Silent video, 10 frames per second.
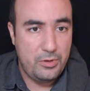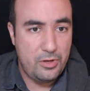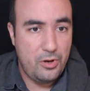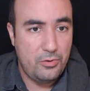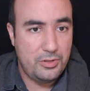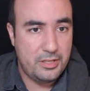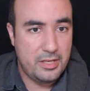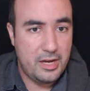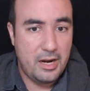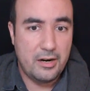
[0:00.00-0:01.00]
we know
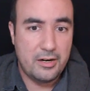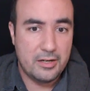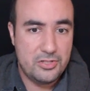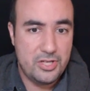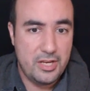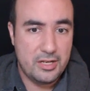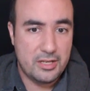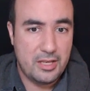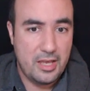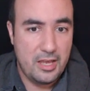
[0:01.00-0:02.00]
that our j
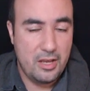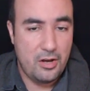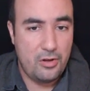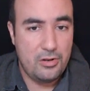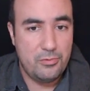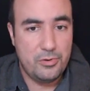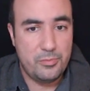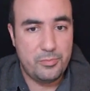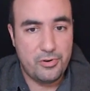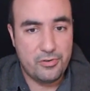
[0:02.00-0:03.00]
and k only will
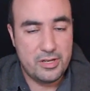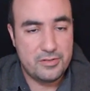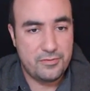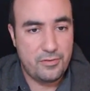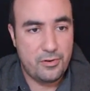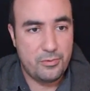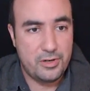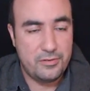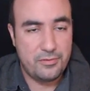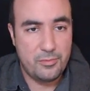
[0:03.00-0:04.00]
progress
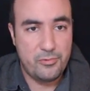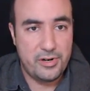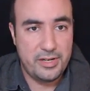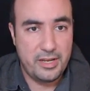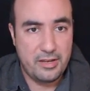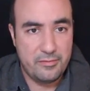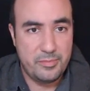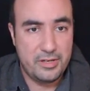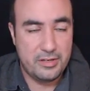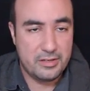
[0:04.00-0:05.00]
forward from where they have
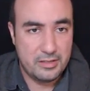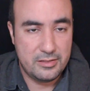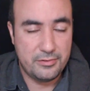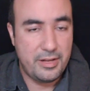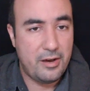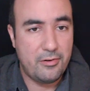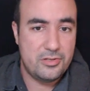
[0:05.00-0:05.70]
been until now.